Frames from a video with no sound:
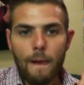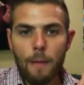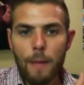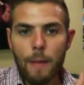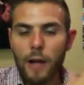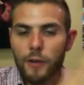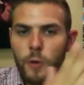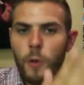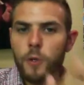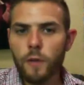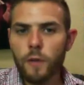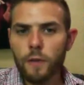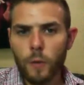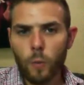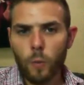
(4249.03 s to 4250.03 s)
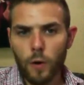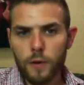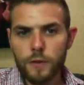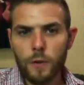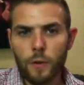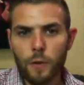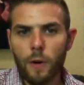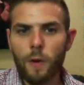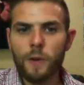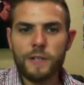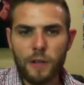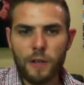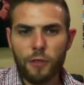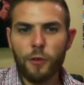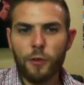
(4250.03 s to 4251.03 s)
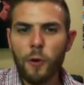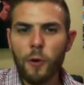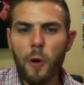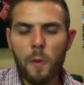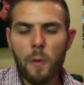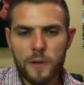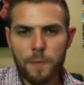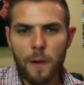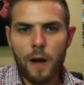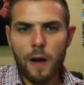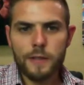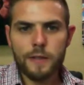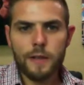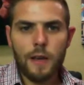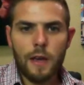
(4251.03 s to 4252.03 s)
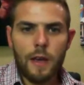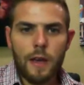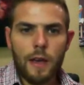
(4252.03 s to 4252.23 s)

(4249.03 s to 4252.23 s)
about 250 words or just a thorough response.